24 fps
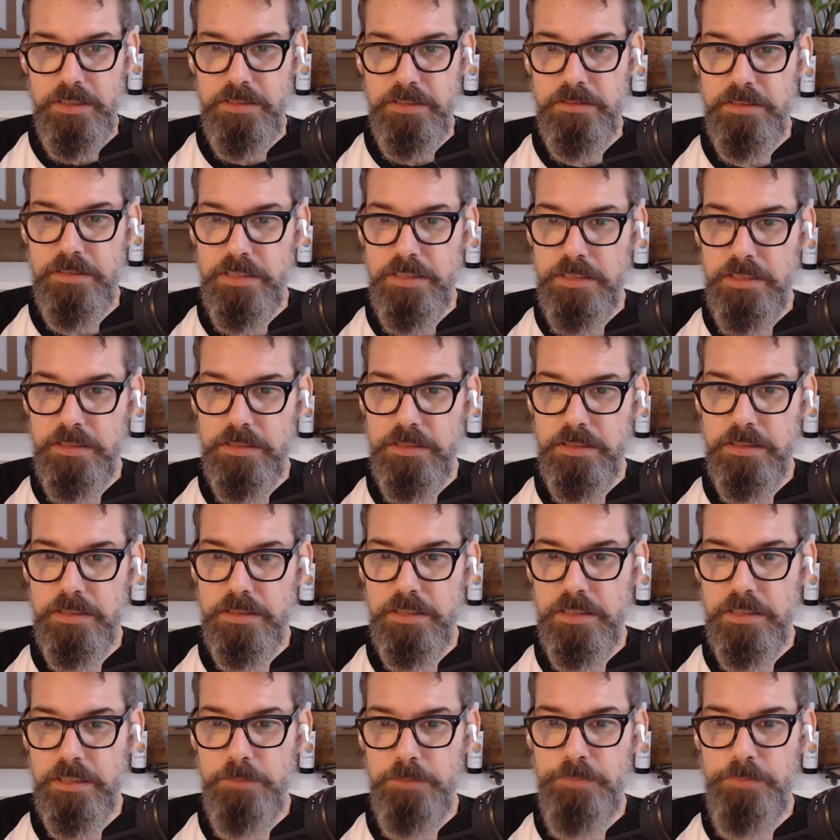
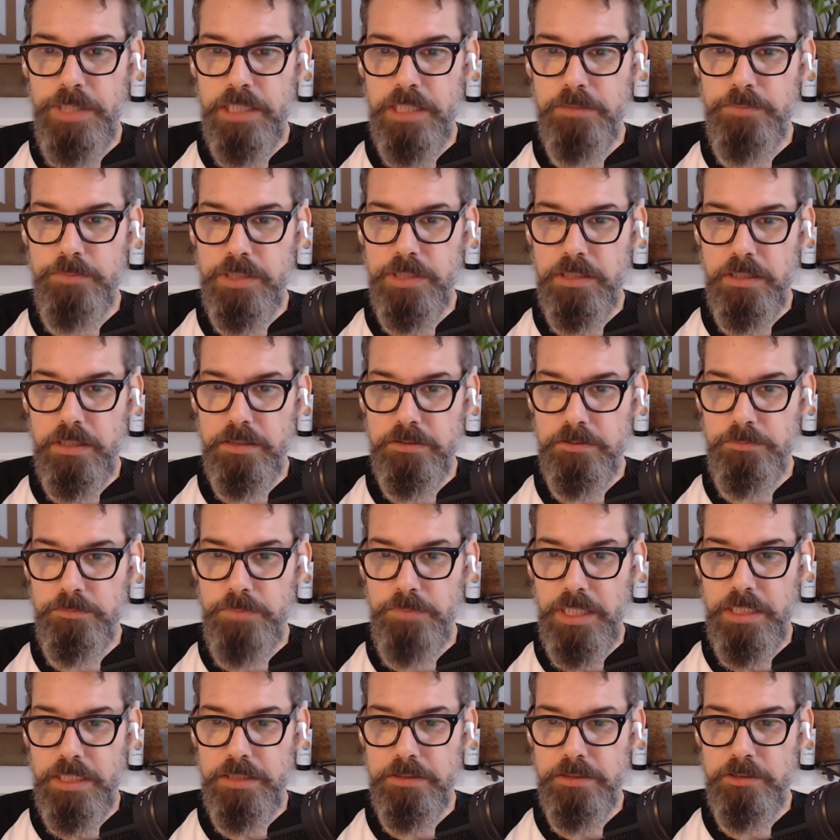seizures in the bed because
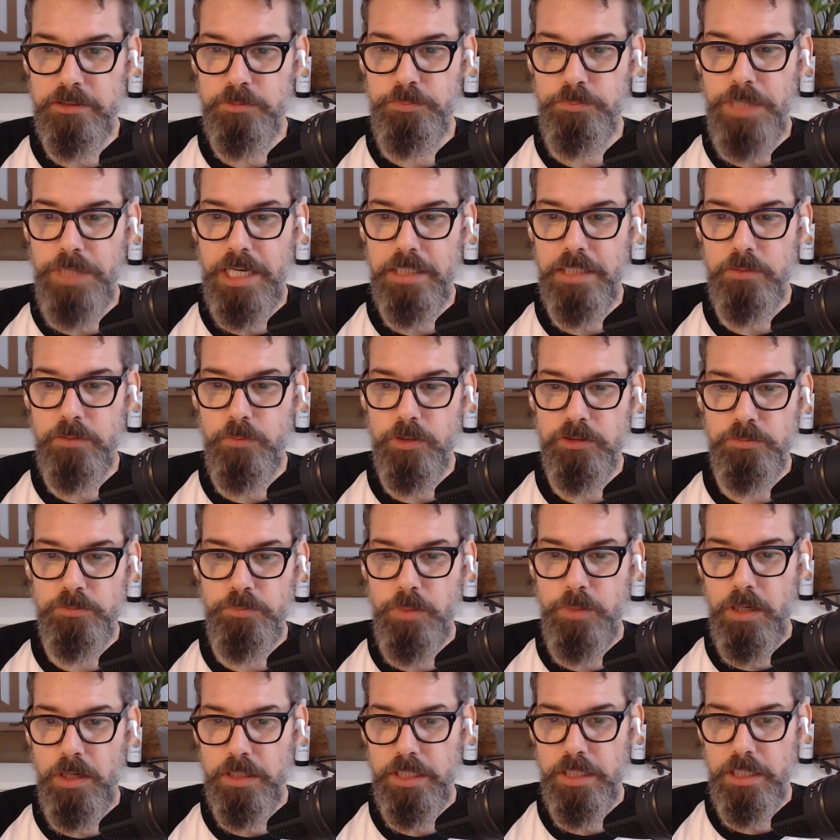my spine was
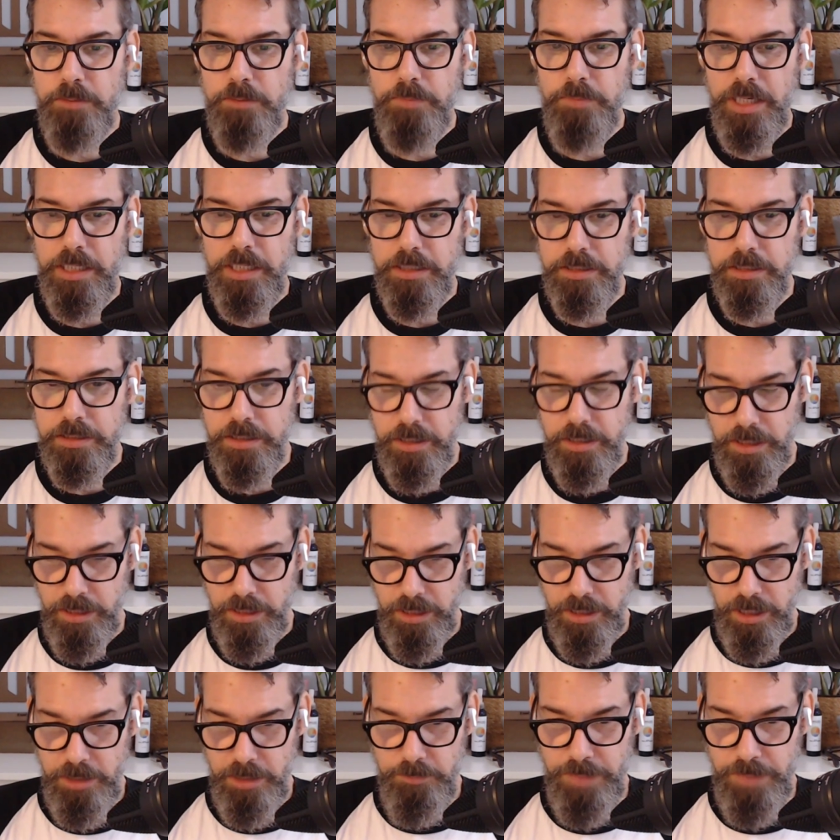blocking my
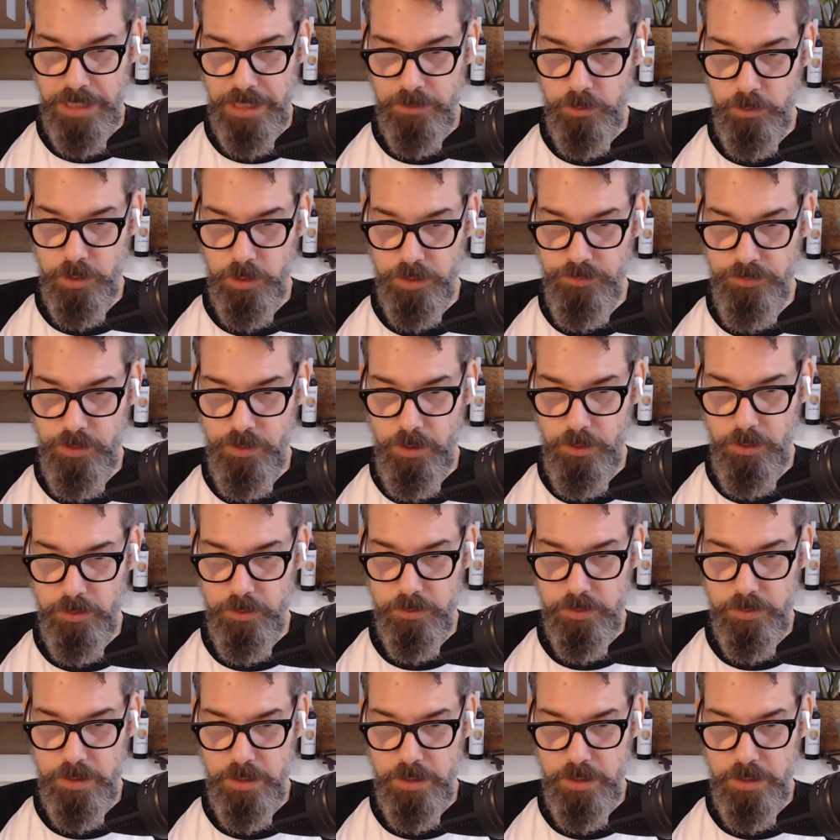nerve flow.